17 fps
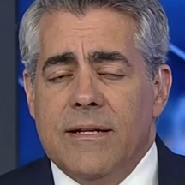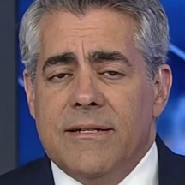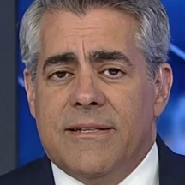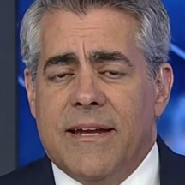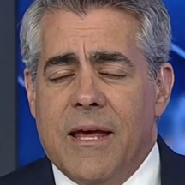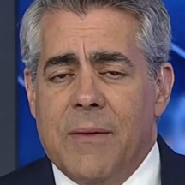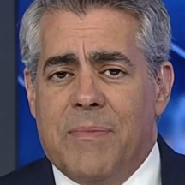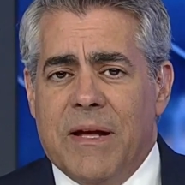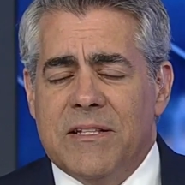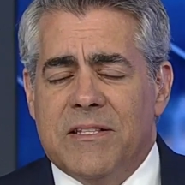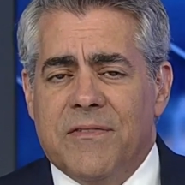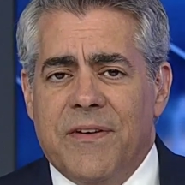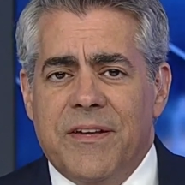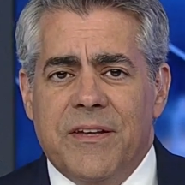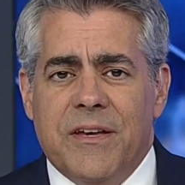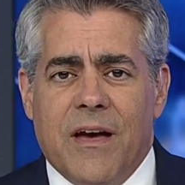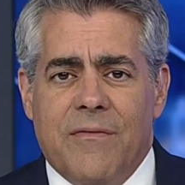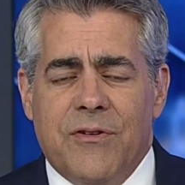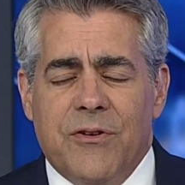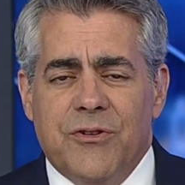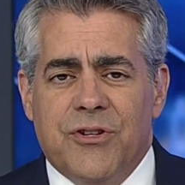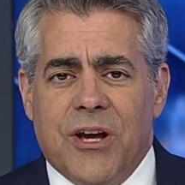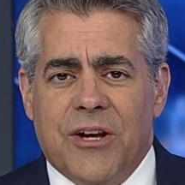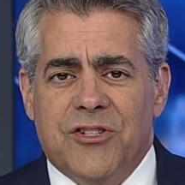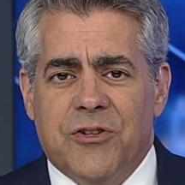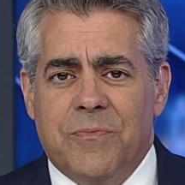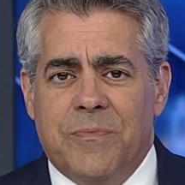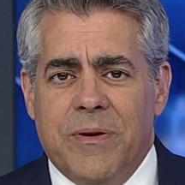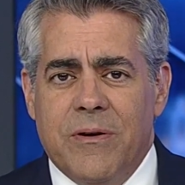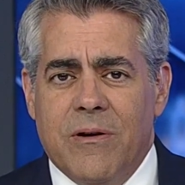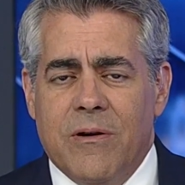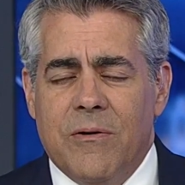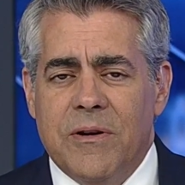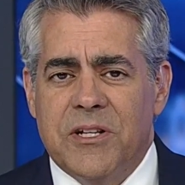Today, Pennsylvania Governor Josh
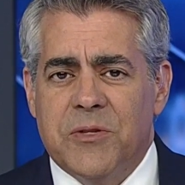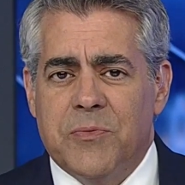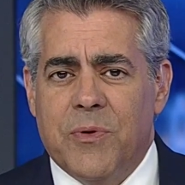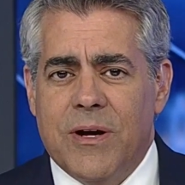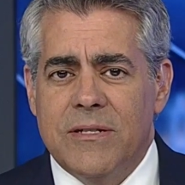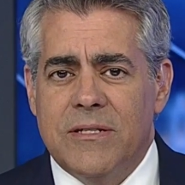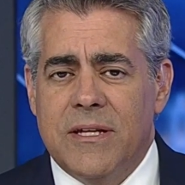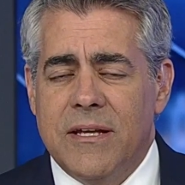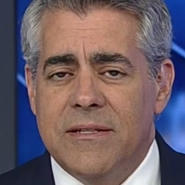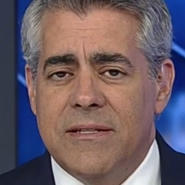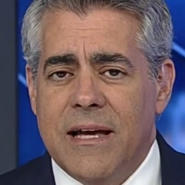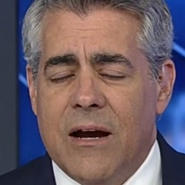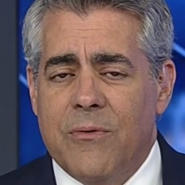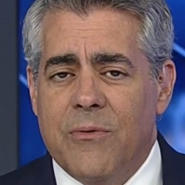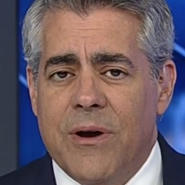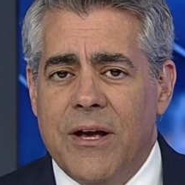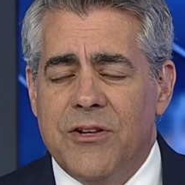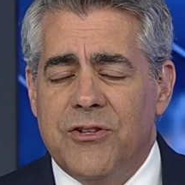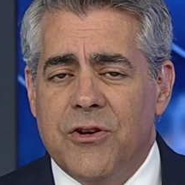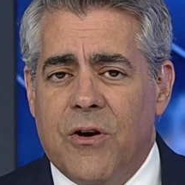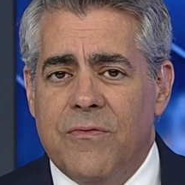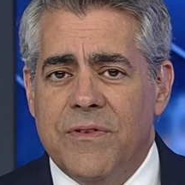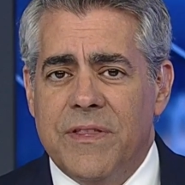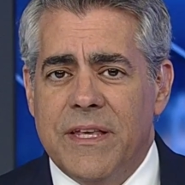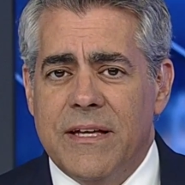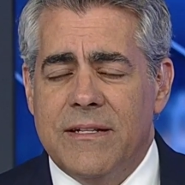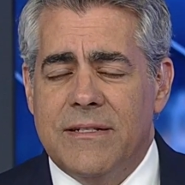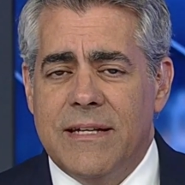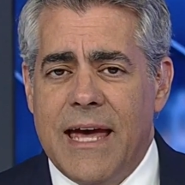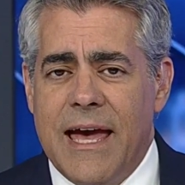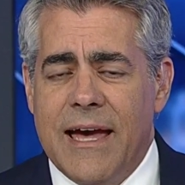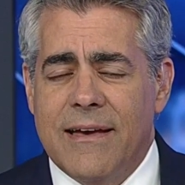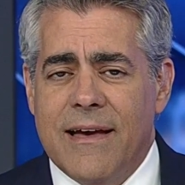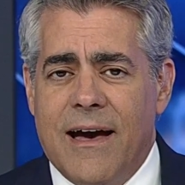Shapiro expressed his outrage over the
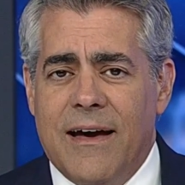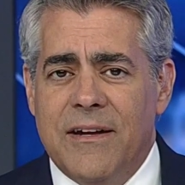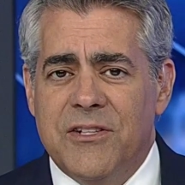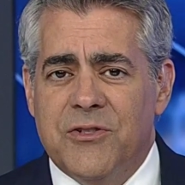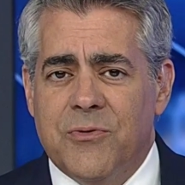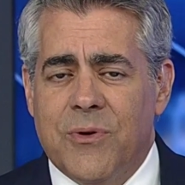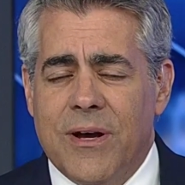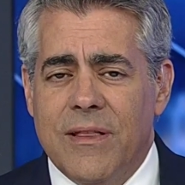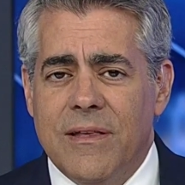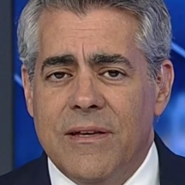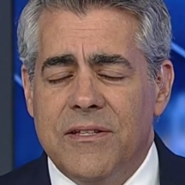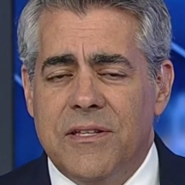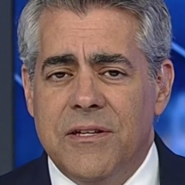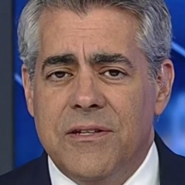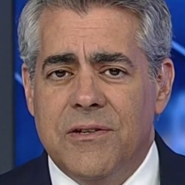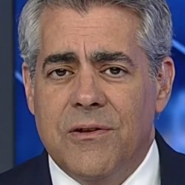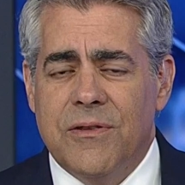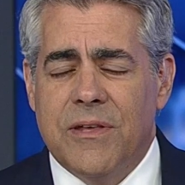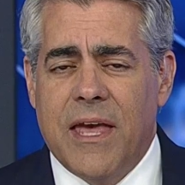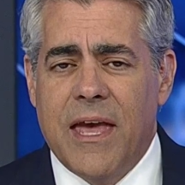attack on Israelis. He told